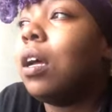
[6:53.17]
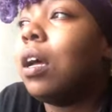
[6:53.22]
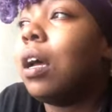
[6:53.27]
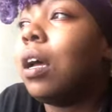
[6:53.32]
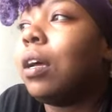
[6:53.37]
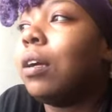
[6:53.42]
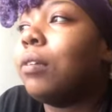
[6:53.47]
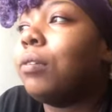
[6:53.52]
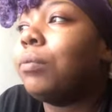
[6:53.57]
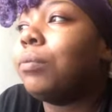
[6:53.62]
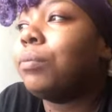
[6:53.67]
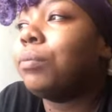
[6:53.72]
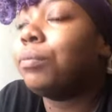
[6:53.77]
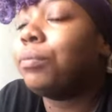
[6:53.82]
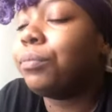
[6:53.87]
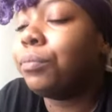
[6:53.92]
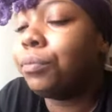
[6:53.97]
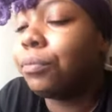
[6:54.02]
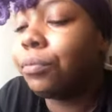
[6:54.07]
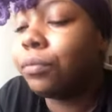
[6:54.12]
um,
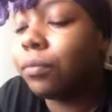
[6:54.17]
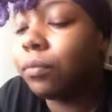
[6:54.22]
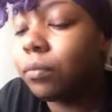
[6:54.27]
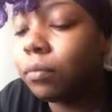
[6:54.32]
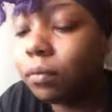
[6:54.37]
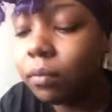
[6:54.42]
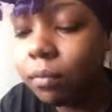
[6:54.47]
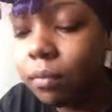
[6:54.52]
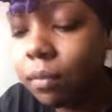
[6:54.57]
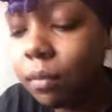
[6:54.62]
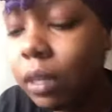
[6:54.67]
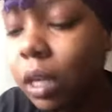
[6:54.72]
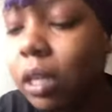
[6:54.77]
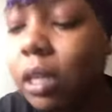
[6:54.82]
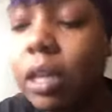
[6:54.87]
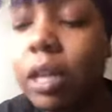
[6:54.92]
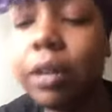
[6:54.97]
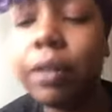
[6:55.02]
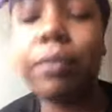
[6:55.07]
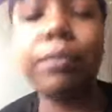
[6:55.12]
you
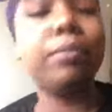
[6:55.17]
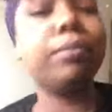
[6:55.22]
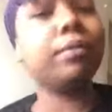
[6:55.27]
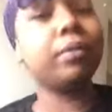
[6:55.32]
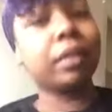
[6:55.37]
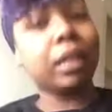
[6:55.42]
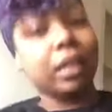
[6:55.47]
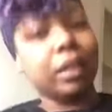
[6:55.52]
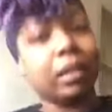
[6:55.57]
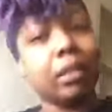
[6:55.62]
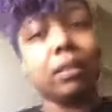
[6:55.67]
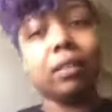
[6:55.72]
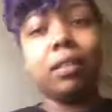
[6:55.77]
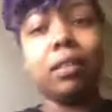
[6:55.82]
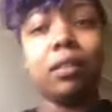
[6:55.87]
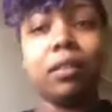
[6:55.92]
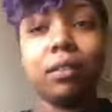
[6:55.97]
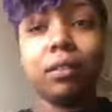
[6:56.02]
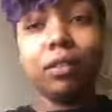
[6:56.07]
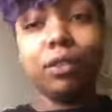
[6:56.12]
know, that is
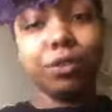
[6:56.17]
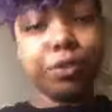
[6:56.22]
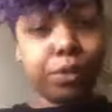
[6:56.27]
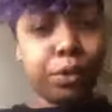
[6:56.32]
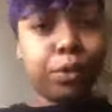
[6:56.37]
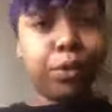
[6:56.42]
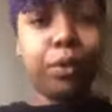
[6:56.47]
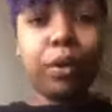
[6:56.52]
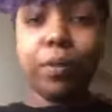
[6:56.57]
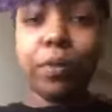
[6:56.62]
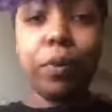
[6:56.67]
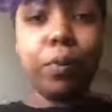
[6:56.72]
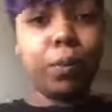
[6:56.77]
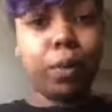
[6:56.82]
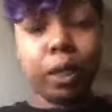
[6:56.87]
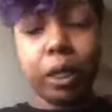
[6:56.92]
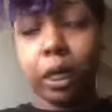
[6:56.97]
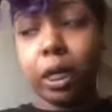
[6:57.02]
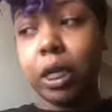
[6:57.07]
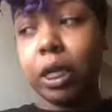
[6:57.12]
a struggle of a
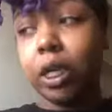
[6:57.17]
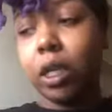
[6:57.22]
working